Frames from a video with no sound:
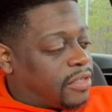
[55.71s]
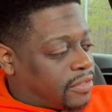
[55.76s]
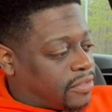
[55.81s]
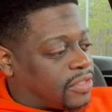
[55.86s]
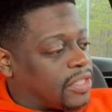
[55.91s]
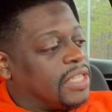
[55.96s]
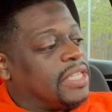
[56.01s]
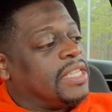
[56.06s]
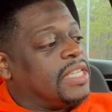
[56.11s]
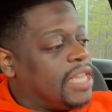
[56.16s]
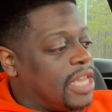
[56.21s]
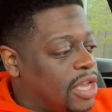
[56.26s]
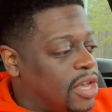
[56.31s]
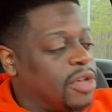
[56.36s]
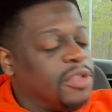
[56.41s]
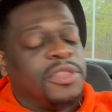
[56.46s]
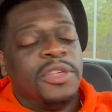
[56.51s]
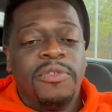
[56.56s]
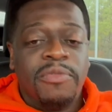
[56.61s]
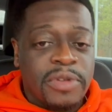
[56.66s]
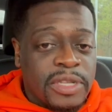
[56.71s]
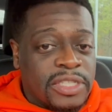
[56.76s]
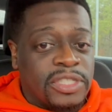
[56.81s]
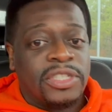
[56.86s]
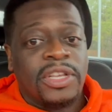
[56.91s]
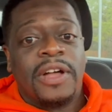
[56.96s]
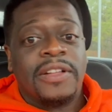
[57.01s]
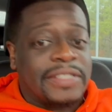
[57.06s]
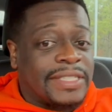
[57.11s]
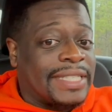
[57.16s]
yield the
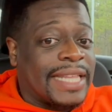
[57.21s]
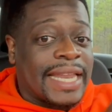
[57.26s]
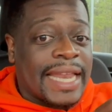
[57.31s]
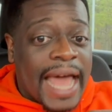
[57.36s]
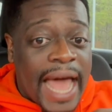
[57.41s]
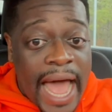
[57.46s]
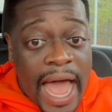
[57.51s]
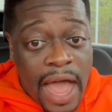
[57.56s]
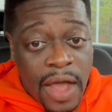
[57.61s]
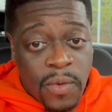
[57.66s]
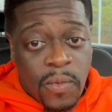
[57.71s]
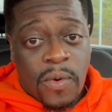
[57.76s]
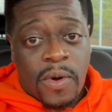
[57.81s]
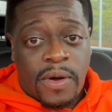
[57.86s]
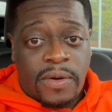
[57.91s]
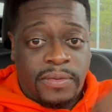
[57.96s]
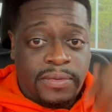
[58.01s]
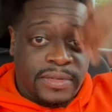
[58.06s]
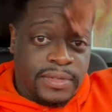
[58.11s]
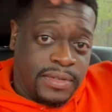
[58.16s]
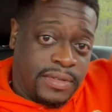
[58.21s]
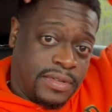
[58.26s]
results that I want.